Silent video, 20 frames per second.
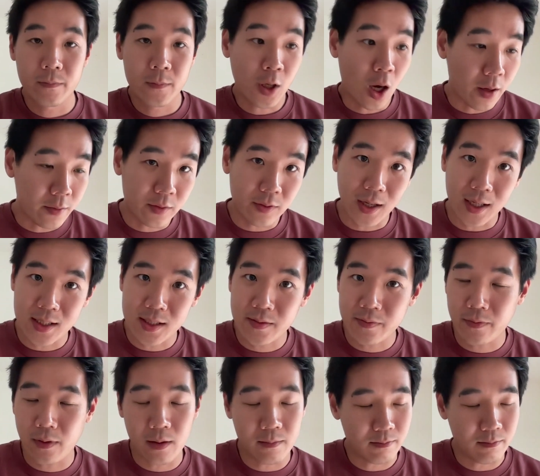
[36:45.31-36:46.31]
contracts
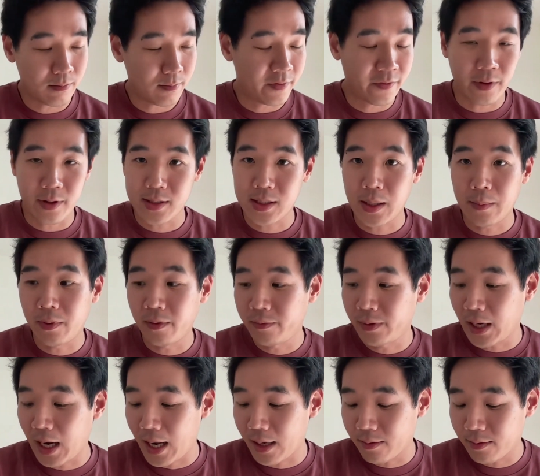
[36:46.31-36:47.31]
from, for example,
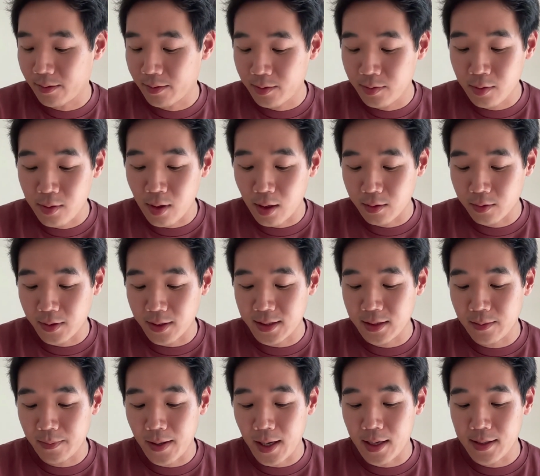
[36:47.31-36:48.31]
we had 2 contracts
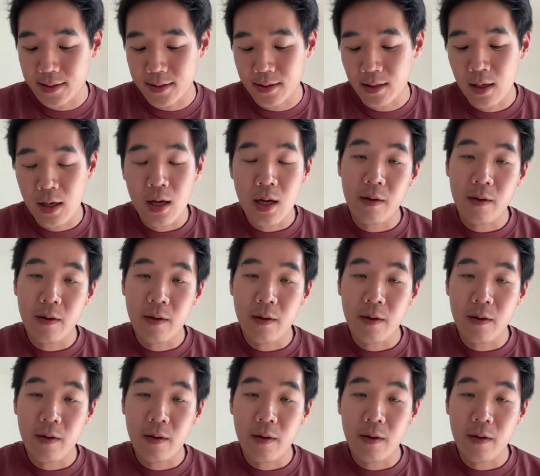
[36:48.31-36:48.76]
in the past,